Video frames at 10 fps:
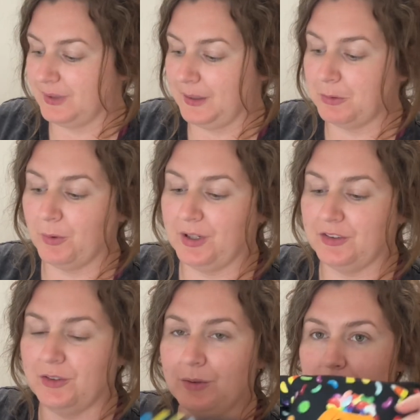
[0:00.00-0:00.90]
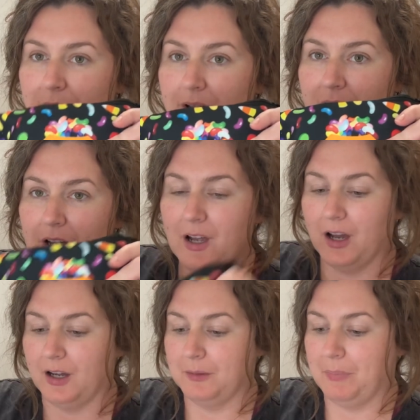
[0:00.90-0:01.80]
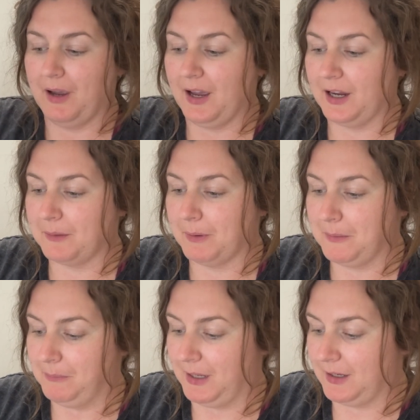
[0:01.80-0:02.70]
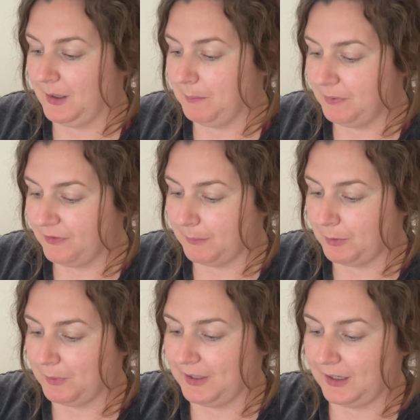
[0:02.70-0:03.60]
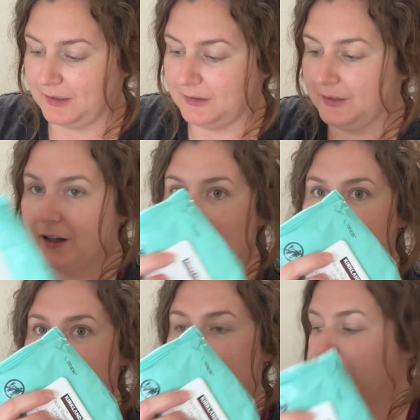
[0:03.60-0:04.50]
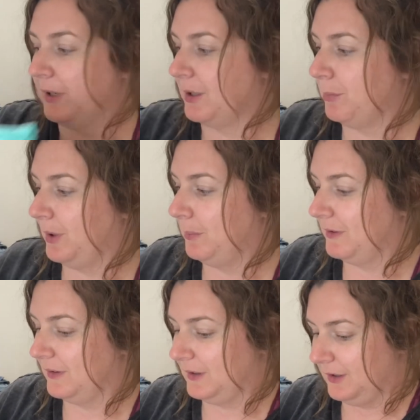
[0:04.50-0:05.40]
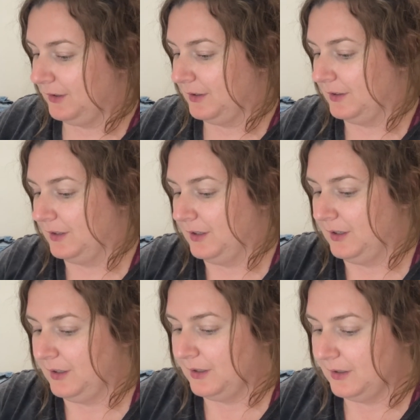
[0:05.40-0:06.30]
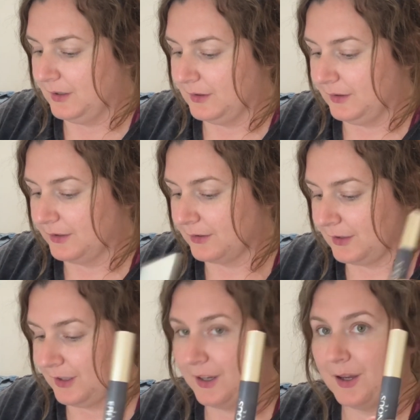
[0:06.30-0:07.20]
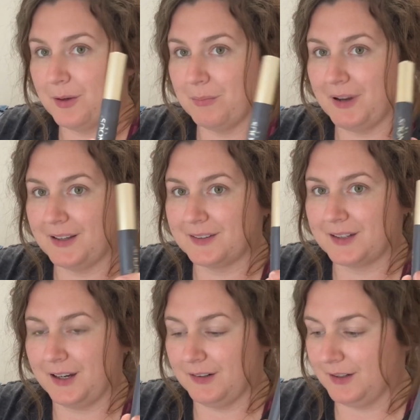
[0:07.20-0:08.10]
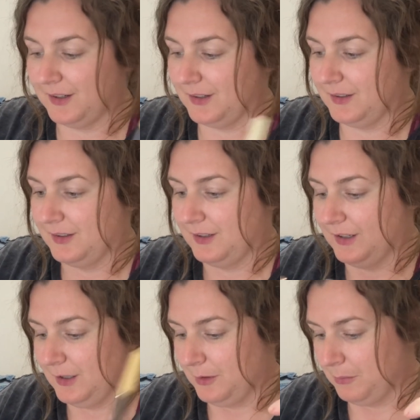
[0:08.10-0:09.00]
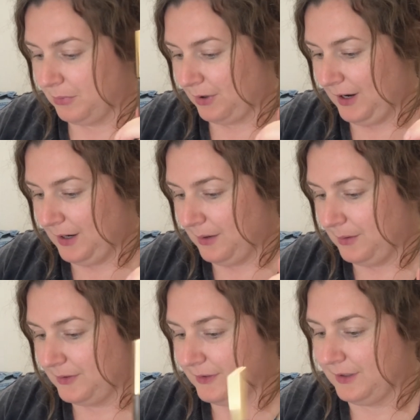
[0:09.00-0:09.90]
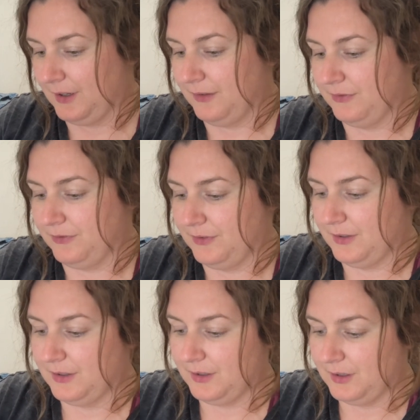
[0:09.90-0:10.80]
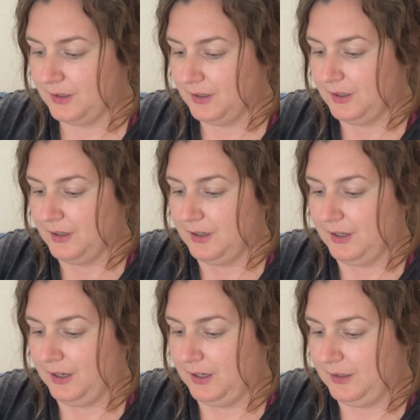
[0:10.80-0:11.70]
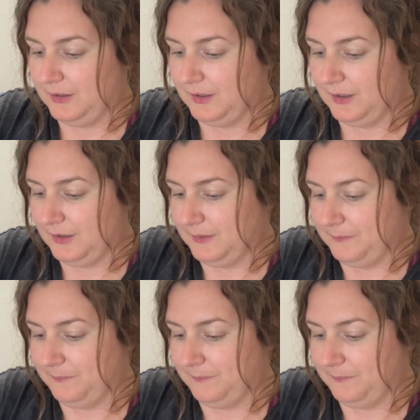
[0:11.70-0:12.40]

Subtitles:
I'm going to unpack my makeup from the weekend. I just had makeup wipes in there and literally mascara, brow stuff. And I